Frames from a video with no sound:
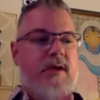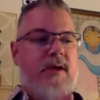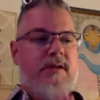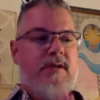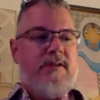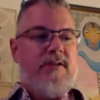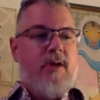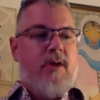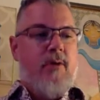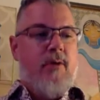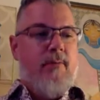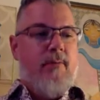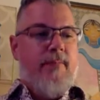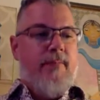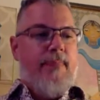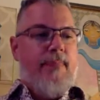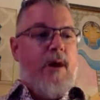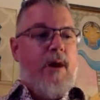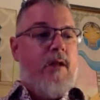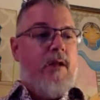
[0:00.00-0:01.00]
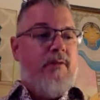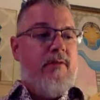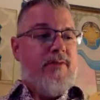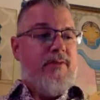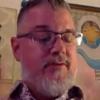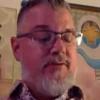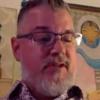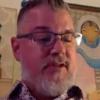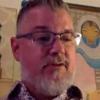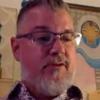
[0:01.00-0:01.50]
So all of
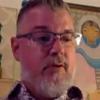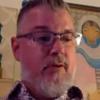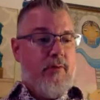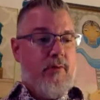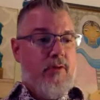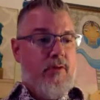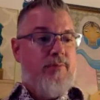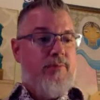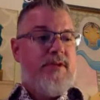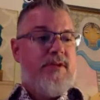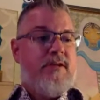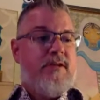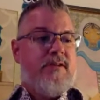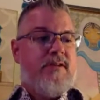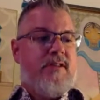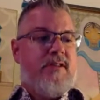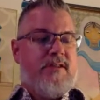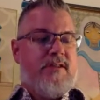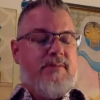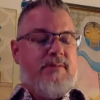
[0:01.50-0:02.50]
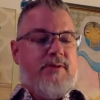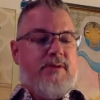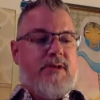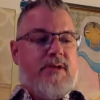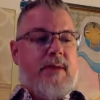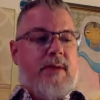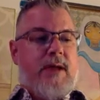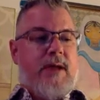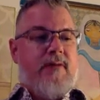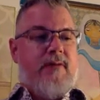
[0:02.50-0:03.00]
those things are looped into this
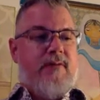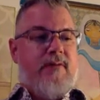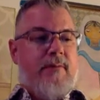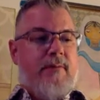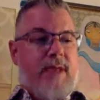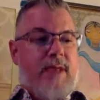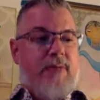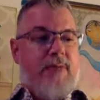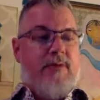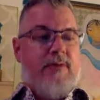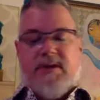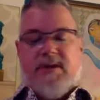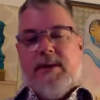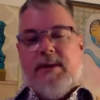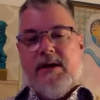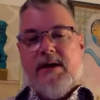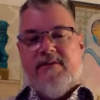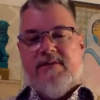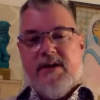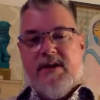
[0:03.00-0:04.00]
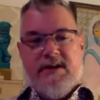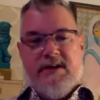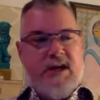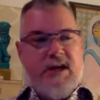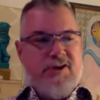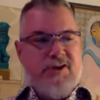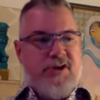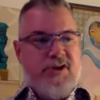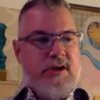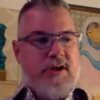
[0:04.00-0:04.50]
Making Music Matter
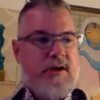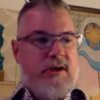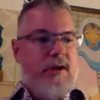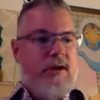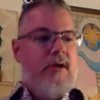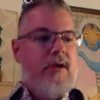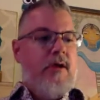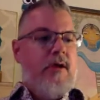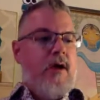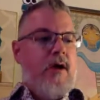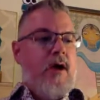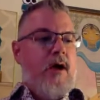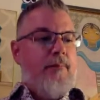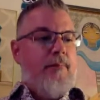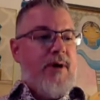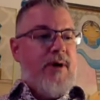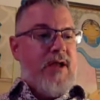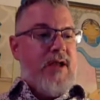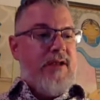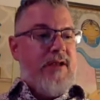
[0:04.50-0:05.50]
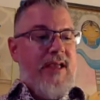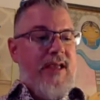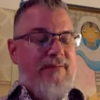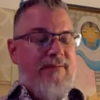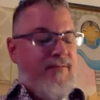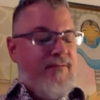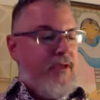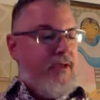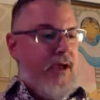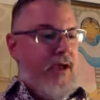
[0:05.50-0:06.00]
Foundation. But
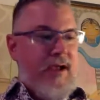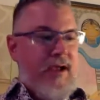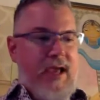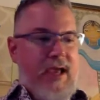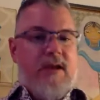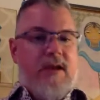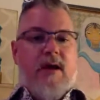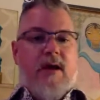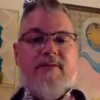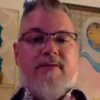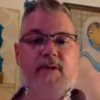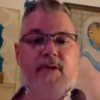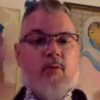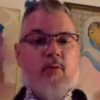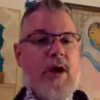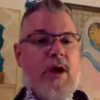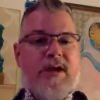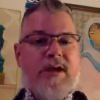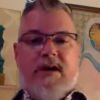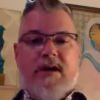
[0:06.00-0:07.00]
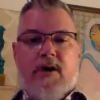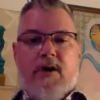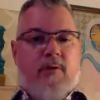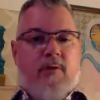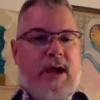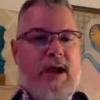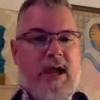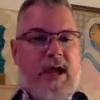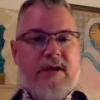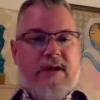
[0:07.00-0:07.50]
if you're writing a
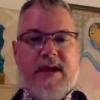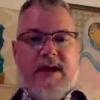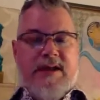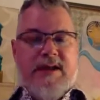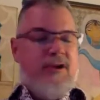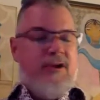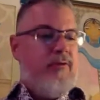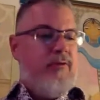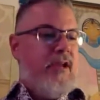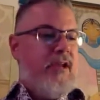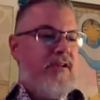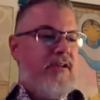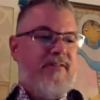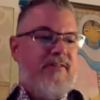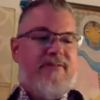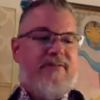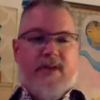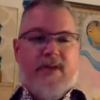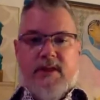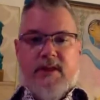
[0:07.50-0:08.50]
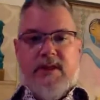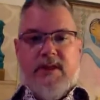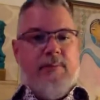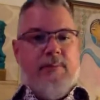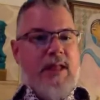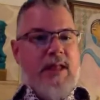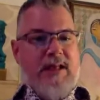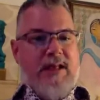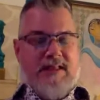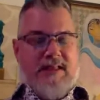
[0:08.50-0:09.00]
grant and you need to fill in the
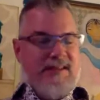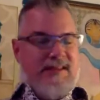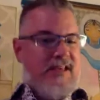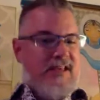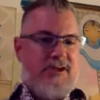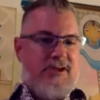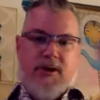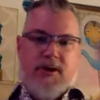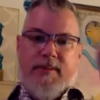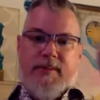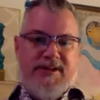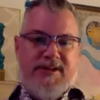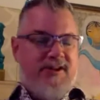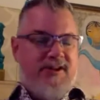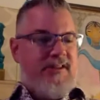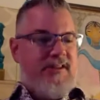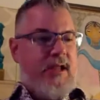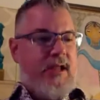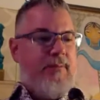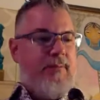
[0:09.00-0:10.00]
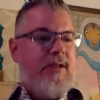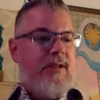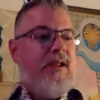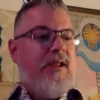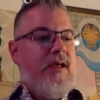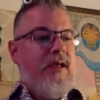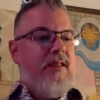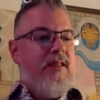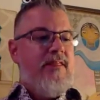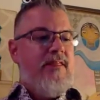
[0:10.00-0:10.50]
blank that says your mission statement,
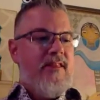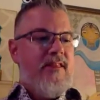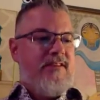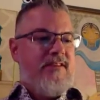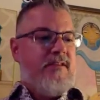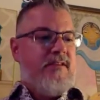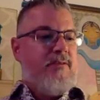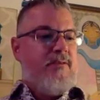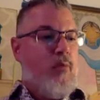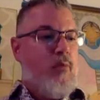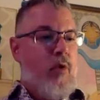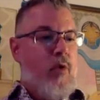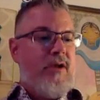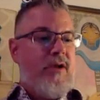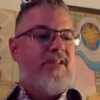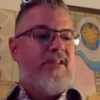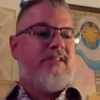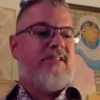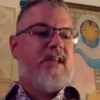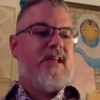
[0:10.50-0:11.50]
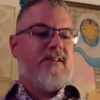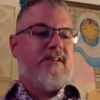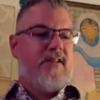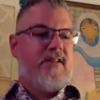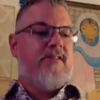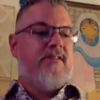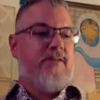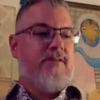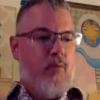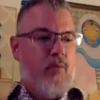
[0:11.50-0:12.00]
this one
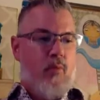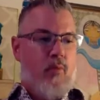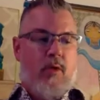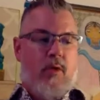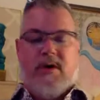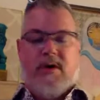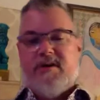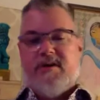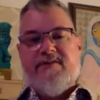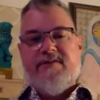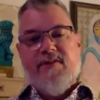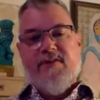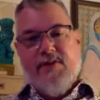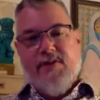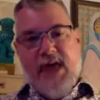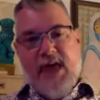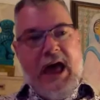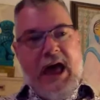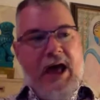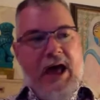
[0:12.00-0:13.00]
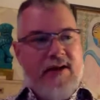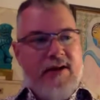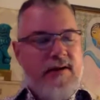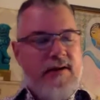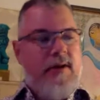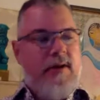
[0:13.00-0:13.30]
sentence works for that.